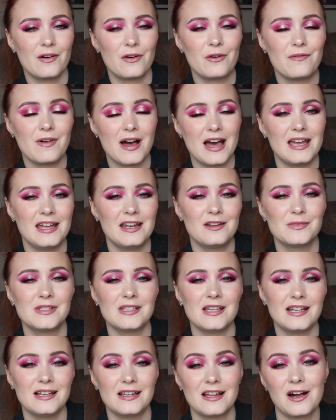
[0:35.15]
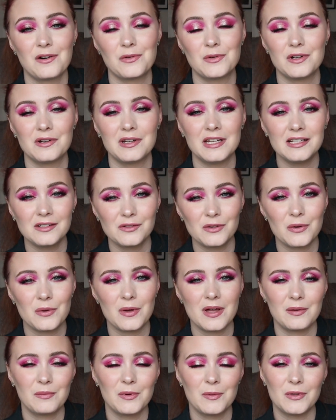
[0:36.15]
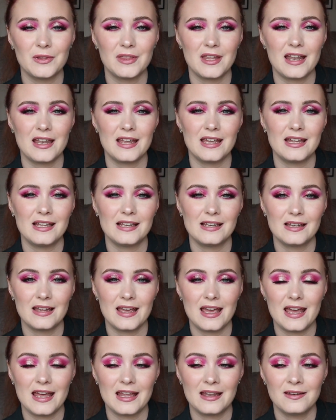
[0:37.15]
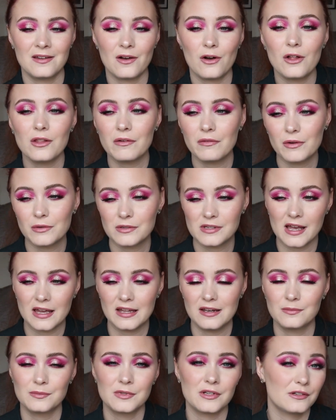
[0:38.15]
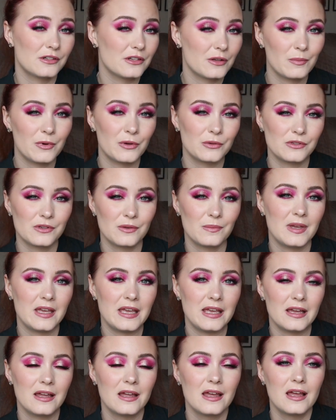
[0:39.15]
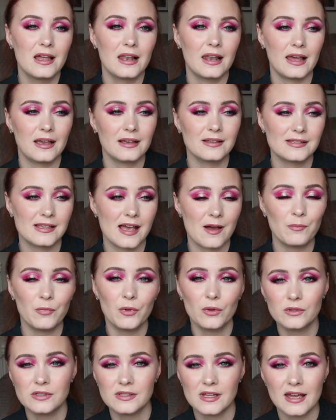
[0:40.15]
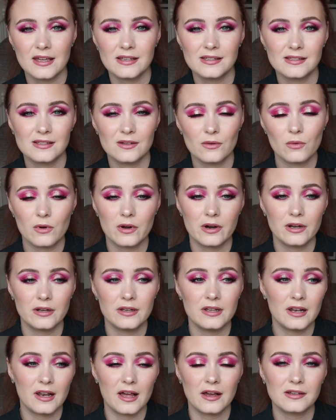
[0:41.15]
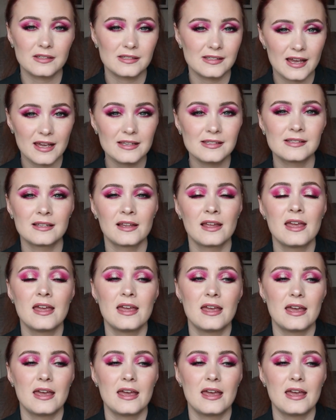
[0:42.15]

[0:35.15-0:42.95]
of items in our intro and we put that in, and all of those items are supposed to be like sample sized or deluxe sized,